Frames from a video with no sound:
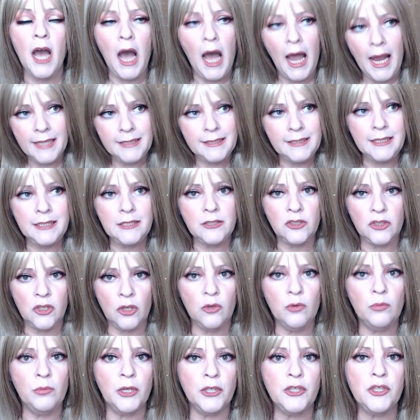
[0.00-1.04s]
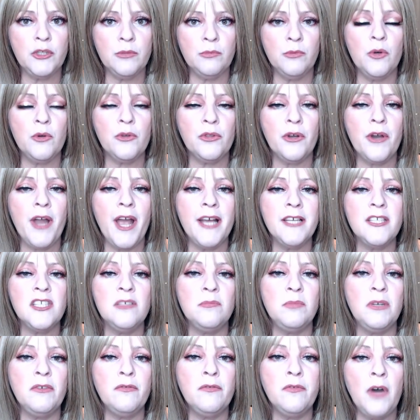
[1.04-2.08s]
I see so much smoke, there has to
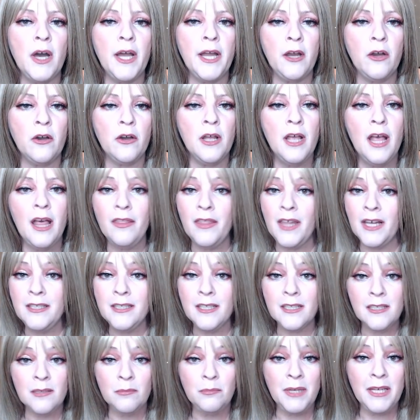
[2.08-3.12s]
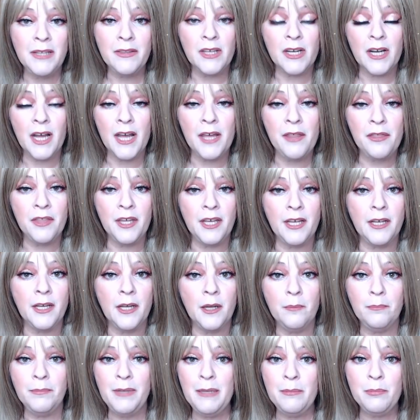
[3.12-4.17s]
be fire. That doesn't mean that I think
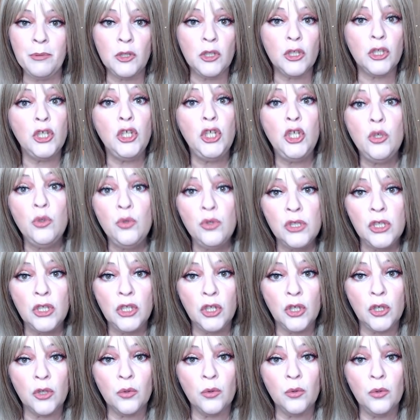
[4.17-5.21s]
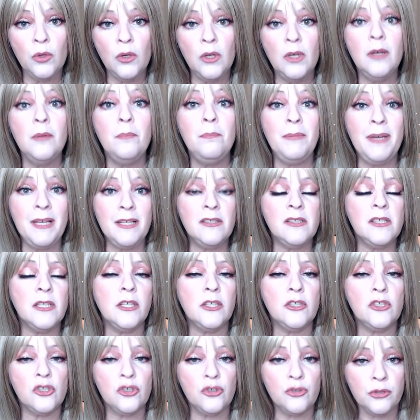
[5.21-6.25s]
people accusing you means that
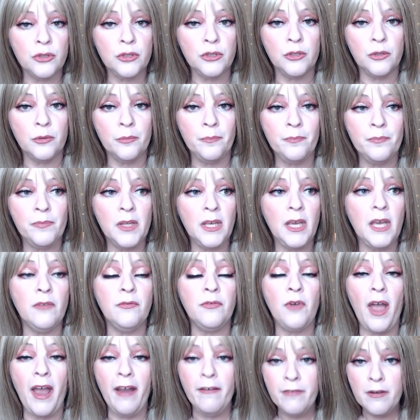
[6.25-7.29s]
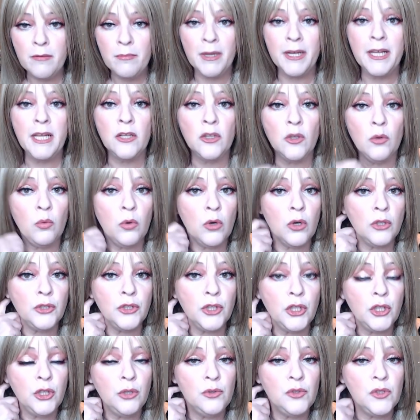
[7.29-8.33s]
it's true. If everybody in the world
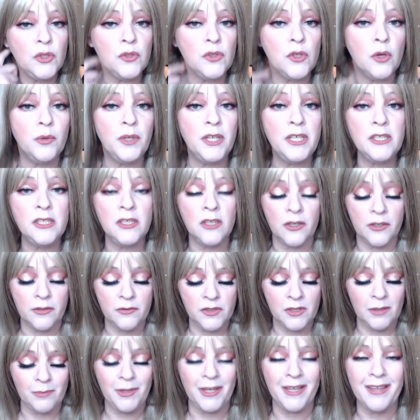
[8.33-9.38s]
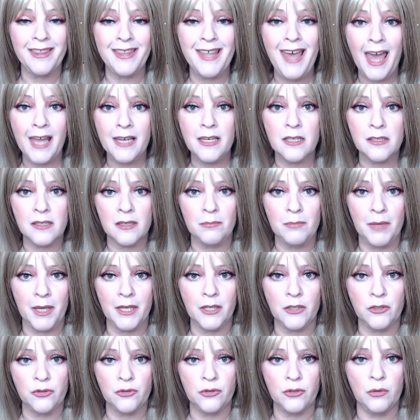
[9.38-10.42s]
accuses Onision of something, that doesn't make
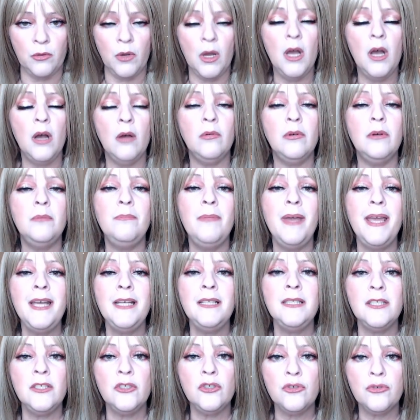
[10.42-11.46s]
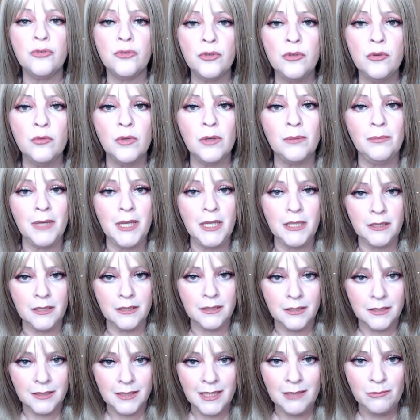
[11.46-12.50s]
it true. What makes it true, what makes it
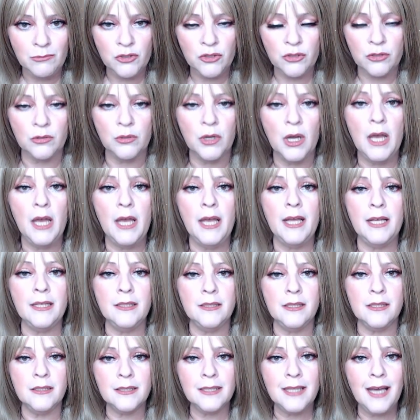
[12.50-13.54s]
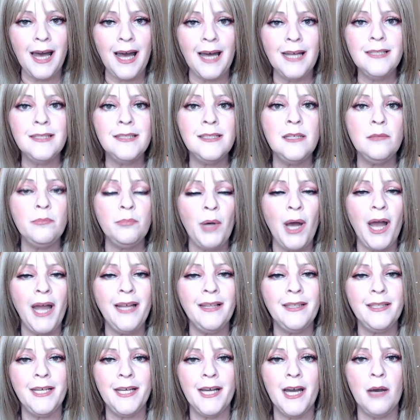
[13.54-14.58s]
seem true, is this constant
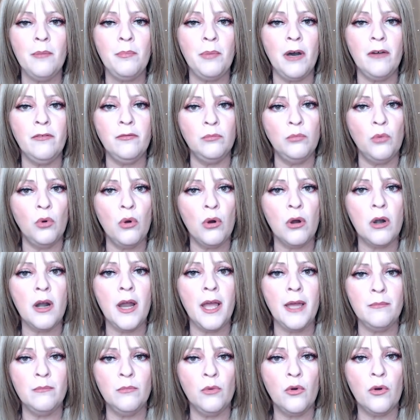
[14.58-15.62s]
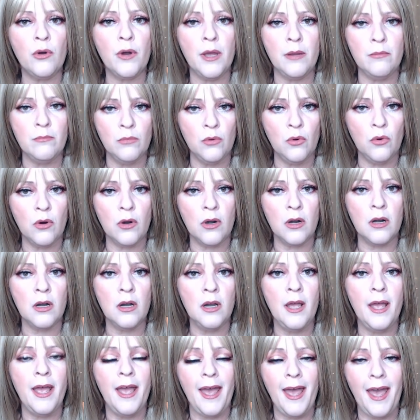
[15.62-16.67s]
piling up of more and more and more
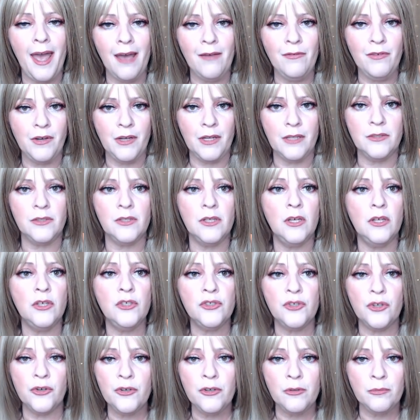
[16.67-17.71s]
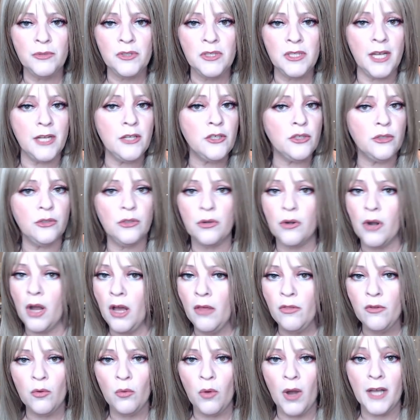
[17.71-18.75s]
evidence, circumstantial or
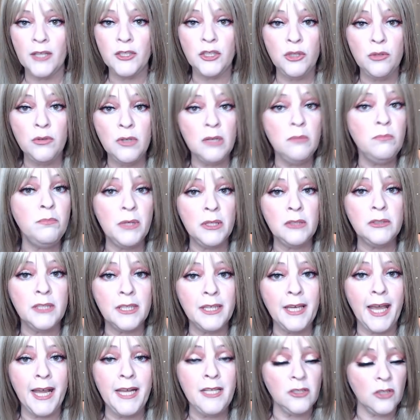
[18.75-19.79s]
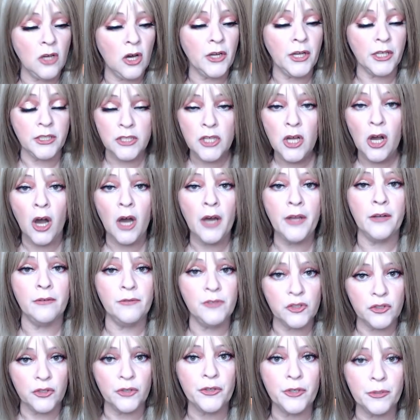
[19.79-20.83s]
otherwise. You can build a case on a ton of
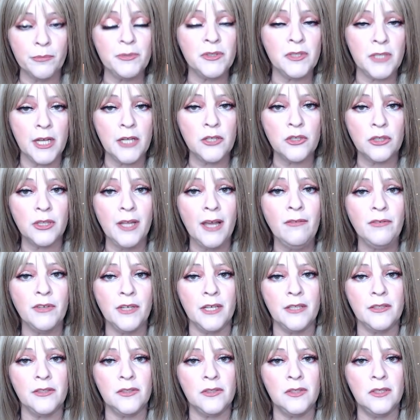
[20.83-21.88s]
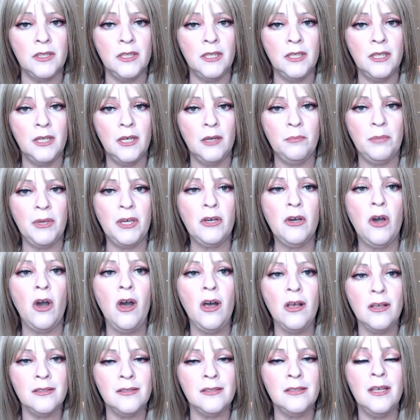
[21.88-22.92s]
circumstantial evidence
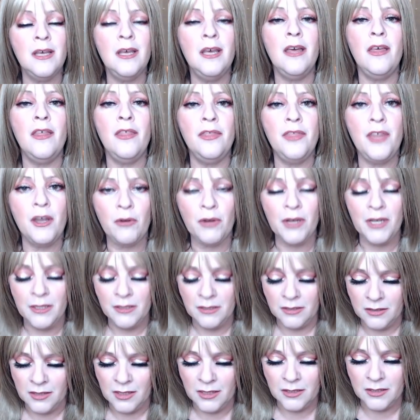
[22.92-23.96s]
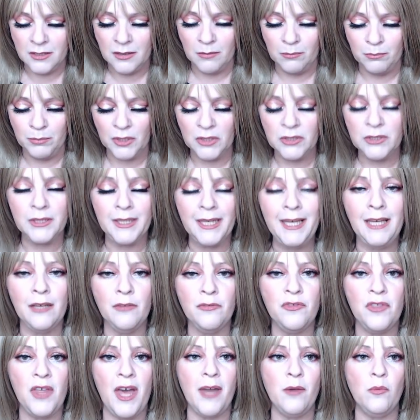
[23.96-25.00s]
because there is this belief
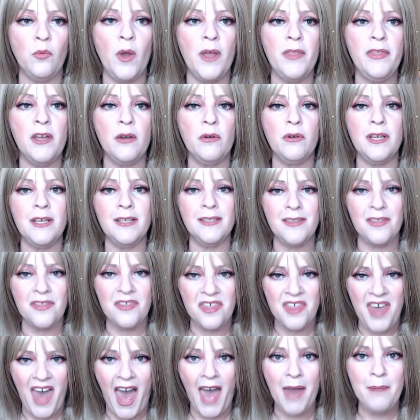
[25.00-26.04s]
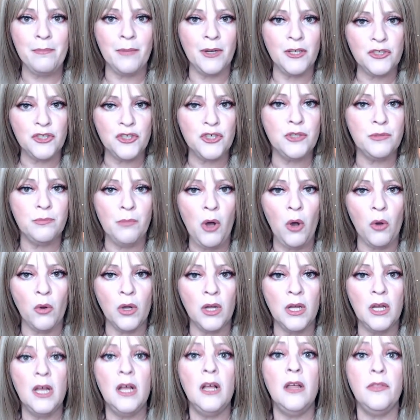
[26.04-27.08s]
that when there is that much smoke,
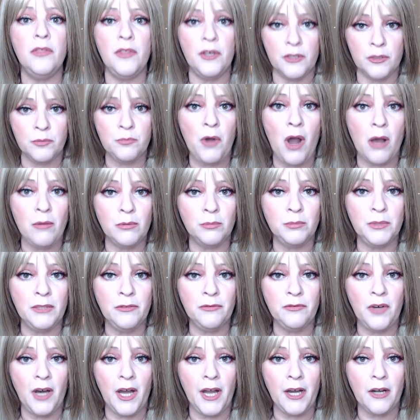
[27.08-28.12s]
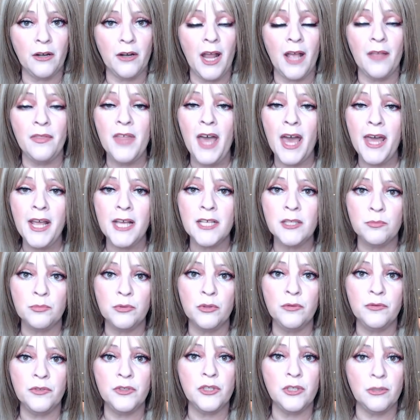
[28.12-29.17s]
there's probably fire. And that has
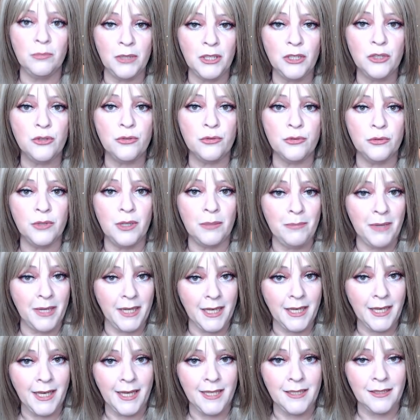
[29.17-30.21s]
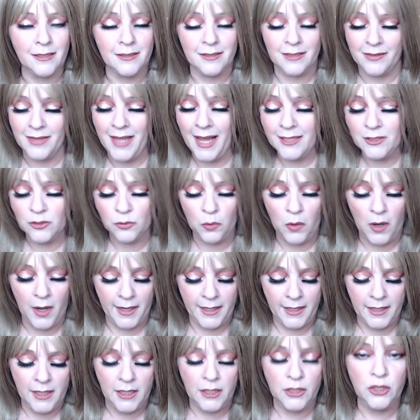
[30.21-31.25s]
proven to be true in many cases. And that's why
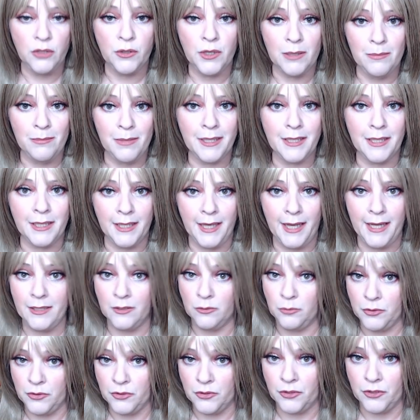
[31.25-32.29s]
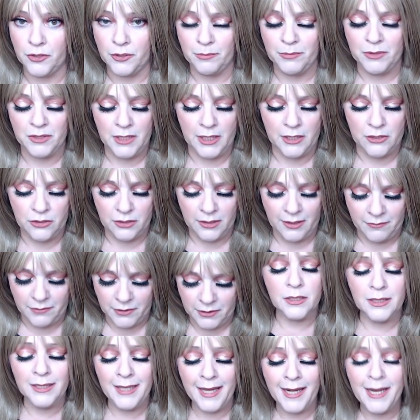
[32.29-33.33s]
you can make a case with circumstantial
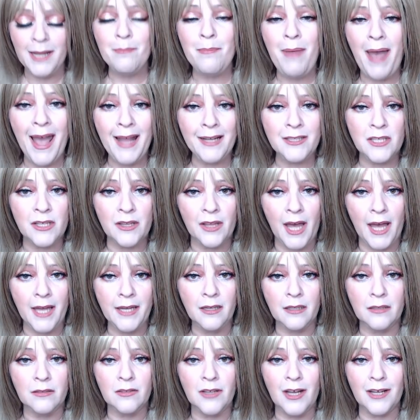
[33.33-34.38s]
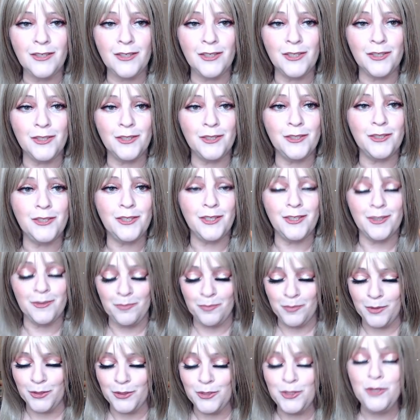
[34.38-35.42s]
evidence. Getting back to that, not to, to
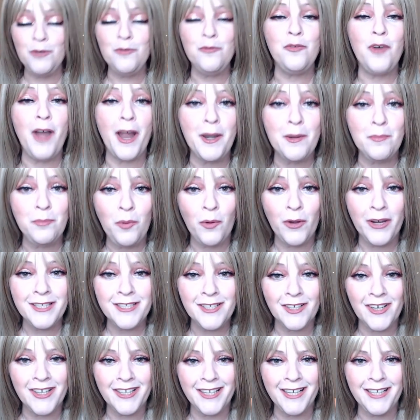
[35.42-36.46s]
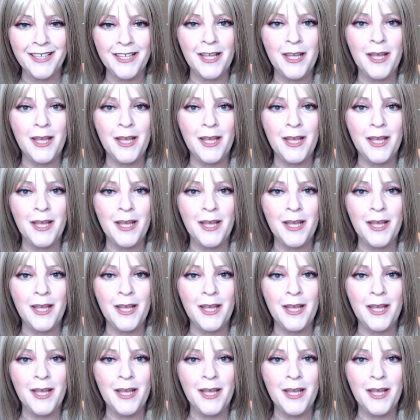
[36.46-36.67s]
put too fine a point on it,